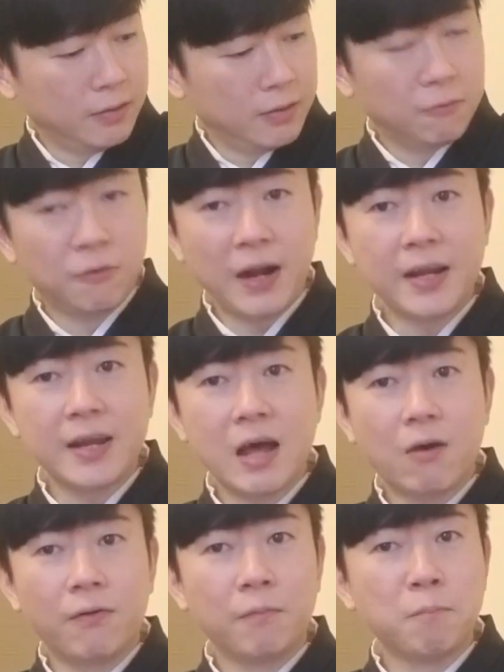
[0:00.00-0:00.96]
right
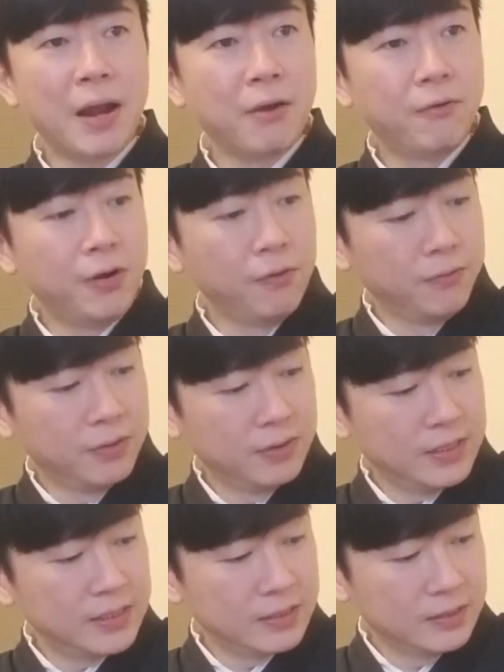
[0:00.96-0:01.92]
now, my real world
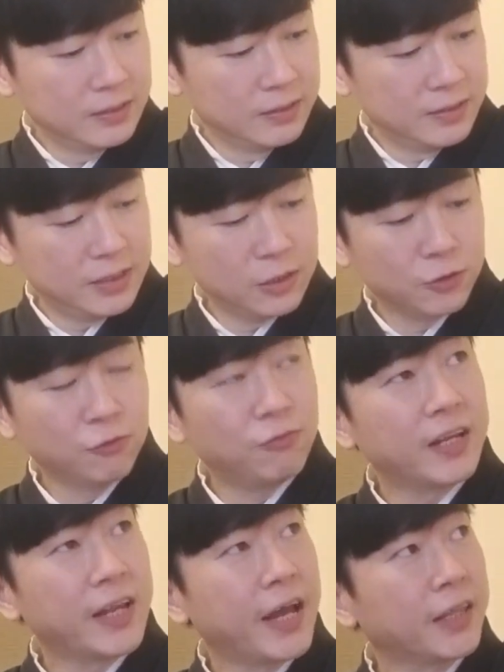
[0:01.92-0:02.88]
is this
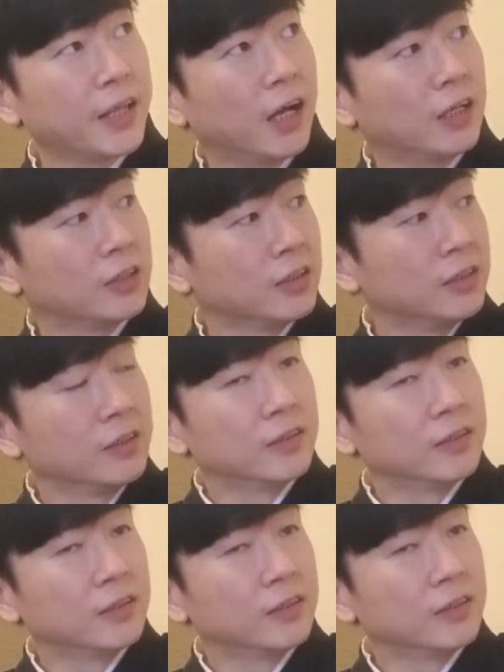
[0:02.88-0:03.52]
sofa that I touch,